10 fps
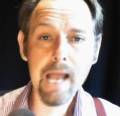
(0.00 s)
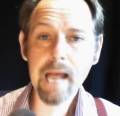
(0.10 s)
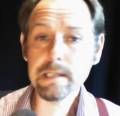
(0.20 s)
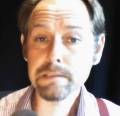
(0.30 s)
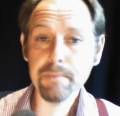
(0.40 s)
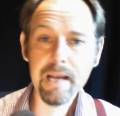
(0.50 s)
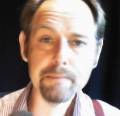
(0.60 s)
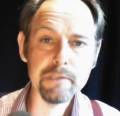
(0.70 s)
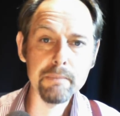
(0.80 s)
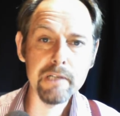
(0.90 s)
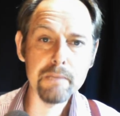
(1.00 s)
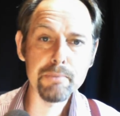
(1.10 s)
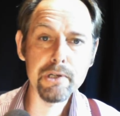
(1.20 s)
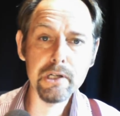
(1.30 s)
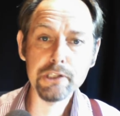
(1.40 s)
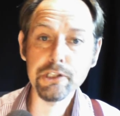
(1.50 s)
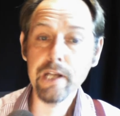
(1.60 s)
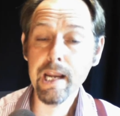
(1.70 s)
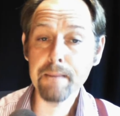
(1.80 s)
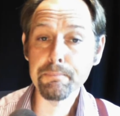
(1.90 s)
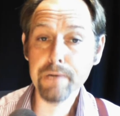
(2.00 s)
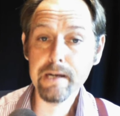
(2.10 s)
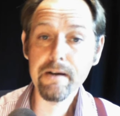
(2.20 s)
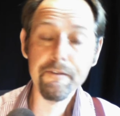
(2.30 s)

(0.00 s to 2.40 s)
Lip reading: and BMW production in Britain,